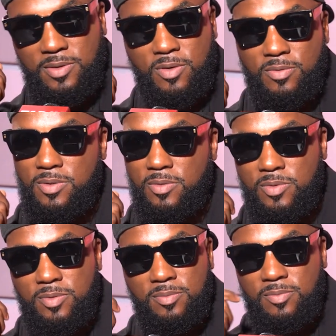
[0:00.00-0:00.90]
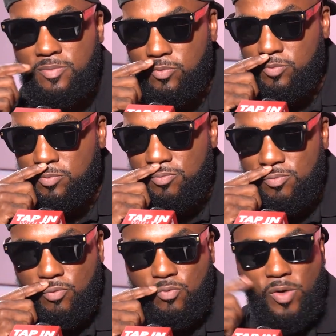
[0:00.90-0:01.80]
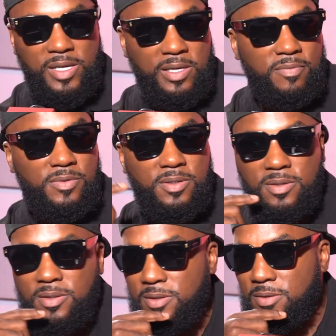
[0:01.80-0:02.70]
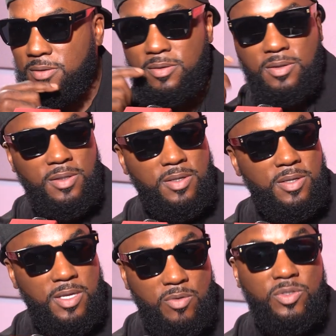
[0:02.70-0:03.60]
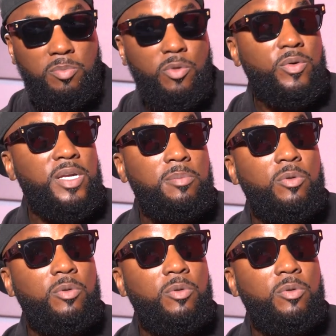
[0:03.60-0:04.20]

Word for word: you know, he was weightlifter and he was a Marine.